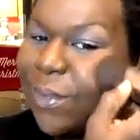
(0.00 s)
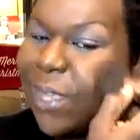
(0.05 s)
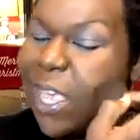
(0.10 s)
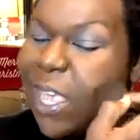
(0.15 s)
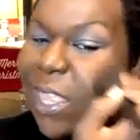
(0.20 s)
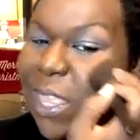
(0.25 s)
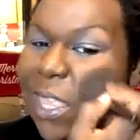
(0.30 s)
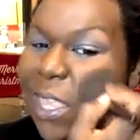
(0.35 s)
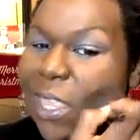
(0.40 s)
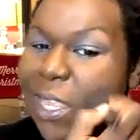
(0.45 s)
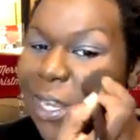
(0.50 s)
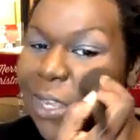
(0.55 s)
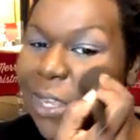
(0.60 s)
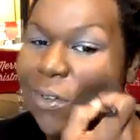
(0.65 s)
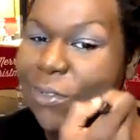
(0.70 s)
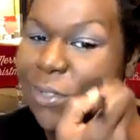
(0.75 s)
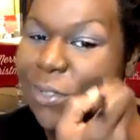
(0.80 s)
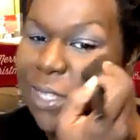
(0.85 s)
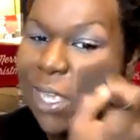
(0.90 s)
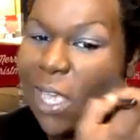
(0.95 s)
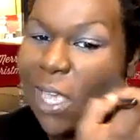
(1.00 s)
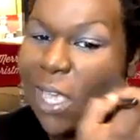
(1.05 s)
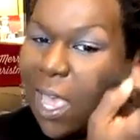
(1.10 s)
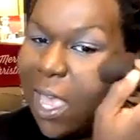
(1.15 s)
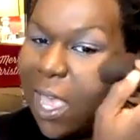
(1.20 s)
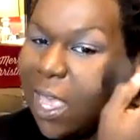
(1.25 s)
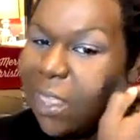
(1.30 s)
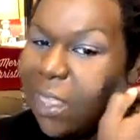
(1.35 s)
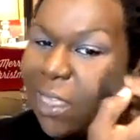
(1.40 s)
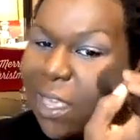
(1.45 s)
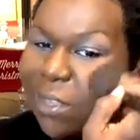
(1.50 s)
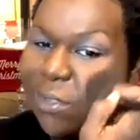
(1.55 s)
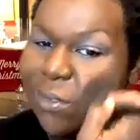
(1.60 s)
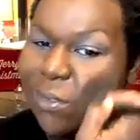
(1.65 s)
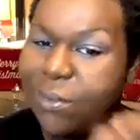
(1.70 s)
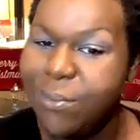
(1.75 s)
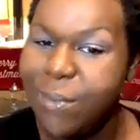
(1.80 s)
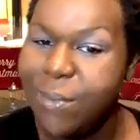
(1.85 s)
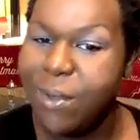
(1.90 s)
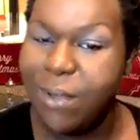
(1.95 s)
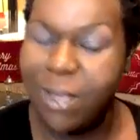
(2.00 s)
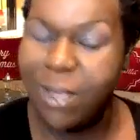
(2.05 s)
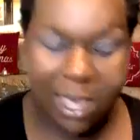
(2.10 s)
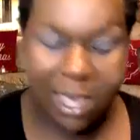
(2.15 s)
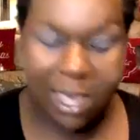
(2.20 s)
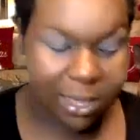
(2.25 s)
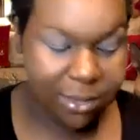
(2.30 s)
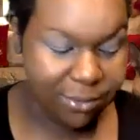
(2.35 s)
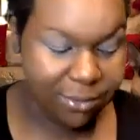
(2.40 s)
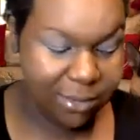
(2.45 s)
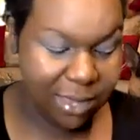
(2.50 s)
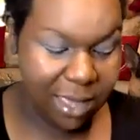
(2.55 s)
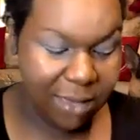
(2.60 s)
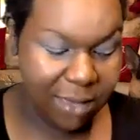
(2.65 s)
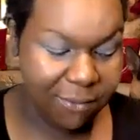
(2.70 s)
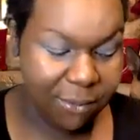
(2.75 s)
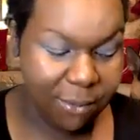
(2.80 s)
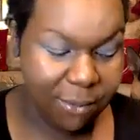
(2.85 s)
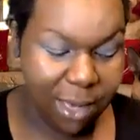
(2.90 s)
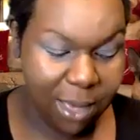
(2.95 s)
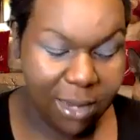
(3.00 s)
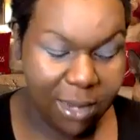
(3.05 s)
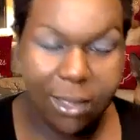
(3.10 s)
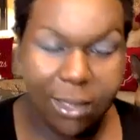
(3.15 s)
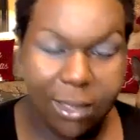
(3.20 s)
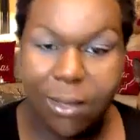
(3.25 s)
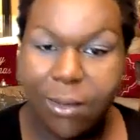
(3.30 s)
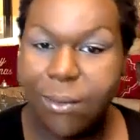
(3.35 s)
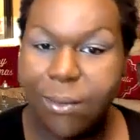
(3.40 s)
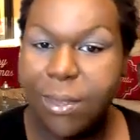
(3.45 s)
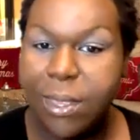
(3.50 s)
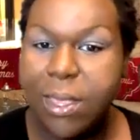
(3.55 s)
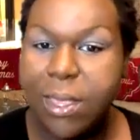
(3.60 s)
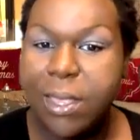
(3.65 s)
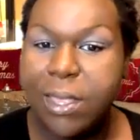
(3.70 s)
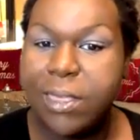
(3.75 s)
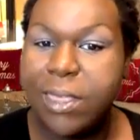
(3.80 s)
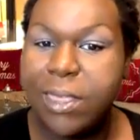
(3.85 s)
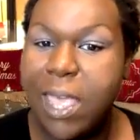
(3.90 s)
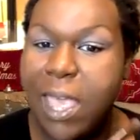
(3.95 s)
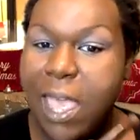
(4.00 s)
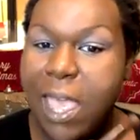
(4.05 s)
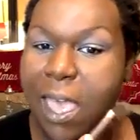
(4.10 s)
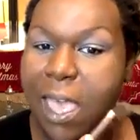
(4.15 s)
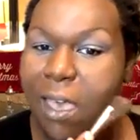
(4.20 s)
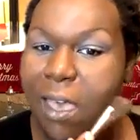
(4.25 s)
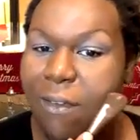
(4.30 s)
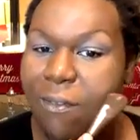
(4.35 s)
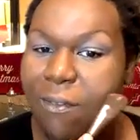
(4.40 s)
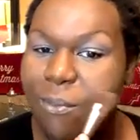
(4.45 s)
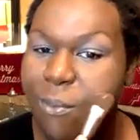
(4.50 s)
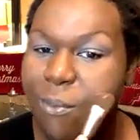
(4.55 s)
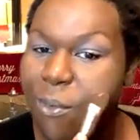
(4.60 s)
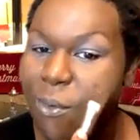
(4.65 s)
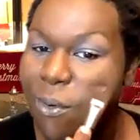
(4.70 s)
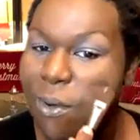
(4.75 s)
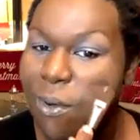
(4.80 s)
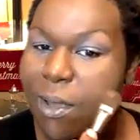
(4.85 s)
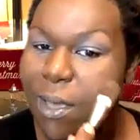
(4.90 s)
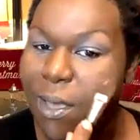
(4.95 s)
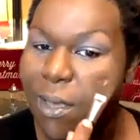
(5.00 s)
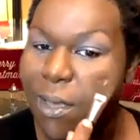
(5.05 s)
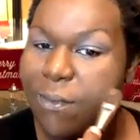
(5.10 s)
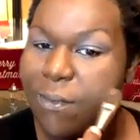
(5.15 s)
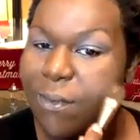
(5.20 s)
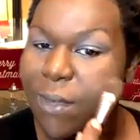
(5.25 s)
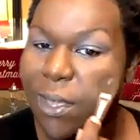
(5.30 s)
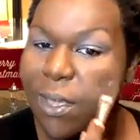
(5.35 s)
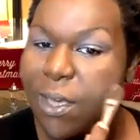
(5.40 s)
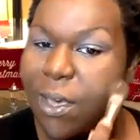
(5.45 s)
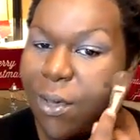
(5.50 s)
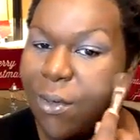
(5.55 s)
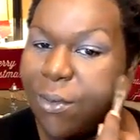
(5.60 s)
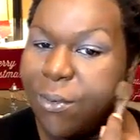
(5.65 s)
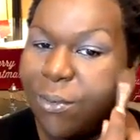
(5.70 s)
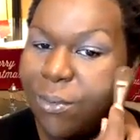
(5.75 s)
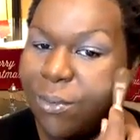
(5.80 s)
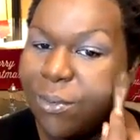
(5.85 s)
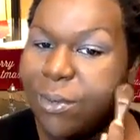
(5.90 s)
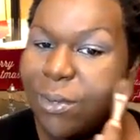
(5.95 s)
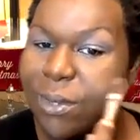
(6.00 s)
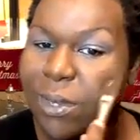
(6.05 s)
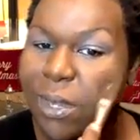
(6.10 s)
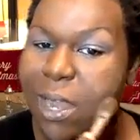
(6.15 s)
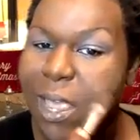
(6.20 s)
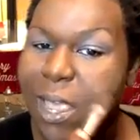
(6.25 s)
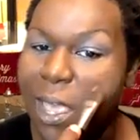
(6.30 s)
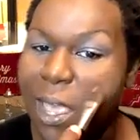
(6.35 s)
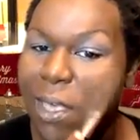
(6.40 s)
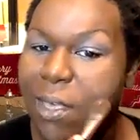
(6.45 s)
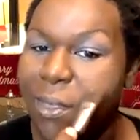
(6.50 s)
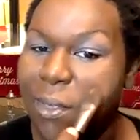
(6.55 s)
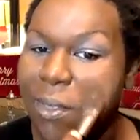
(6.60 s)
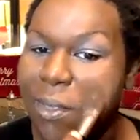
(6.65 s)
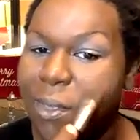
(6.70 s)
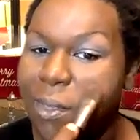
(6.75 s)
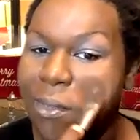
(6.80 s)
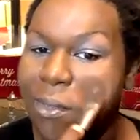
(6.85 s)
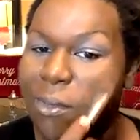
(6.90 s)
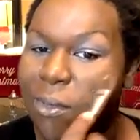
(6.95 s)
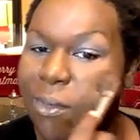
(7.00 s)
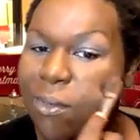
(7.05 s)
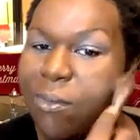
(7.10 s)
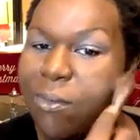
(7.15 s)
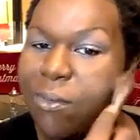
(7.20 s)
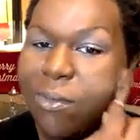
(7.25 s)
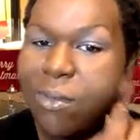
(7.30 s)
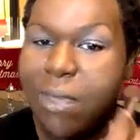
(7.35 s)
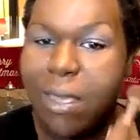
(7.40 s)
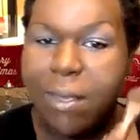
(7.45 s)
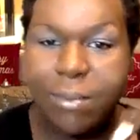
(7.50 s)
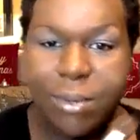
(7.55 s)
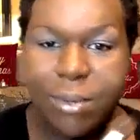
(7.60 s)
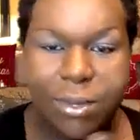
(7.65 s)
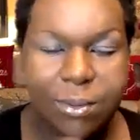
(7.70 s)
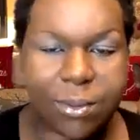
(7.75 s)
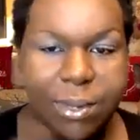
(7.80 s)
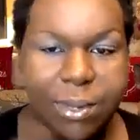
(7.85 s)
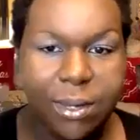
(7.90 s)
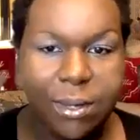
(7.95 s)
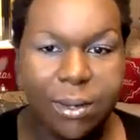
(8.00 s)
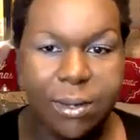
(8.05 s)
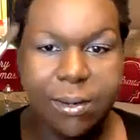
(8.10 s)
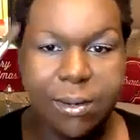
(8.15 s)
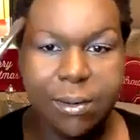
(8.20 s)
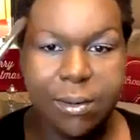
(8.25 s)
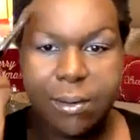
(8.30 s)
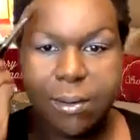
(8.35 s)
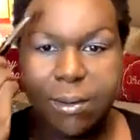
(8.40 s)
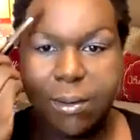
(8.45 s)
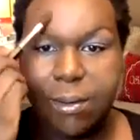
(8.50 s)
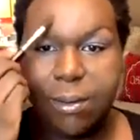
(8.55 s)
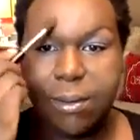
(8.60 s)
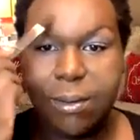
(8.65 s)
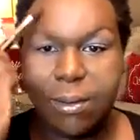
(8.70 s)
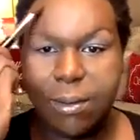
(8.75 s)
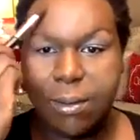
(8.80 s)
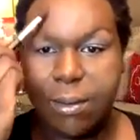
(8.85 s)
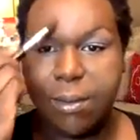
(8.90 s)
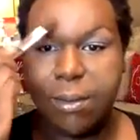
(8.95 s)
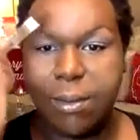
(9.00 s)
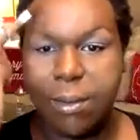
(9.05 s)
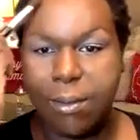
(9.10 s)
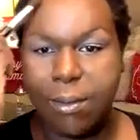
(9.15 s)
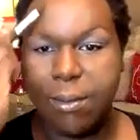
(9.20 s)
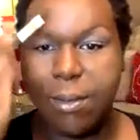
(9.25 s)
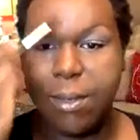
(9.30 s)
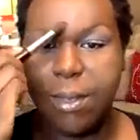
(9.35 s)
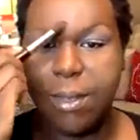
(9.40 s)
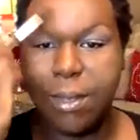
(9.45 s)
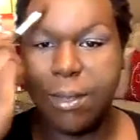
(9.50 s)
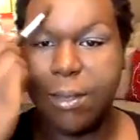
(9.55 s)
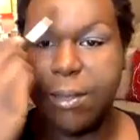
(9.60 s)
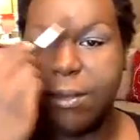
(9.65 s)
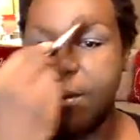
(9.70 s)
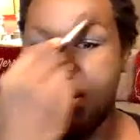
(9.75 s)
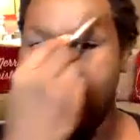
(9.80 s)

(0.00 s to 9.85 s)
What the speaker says: And then the little stick I had, that's what Mary Kay used to have a while ago. They have more of a cone now shape to it. Okay.